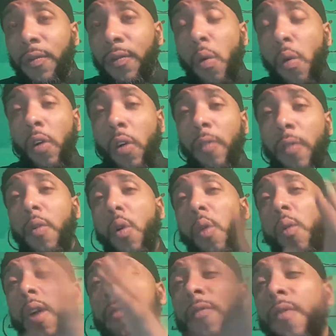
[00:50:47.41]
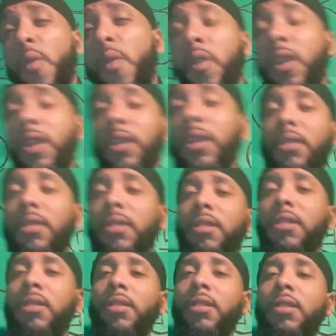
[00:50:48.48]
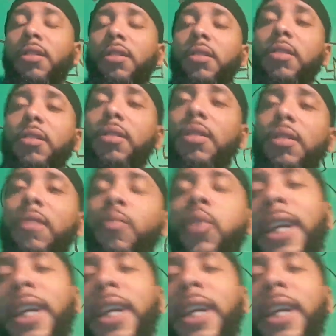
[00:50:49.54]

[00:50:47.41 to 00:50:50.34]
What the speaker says: 414.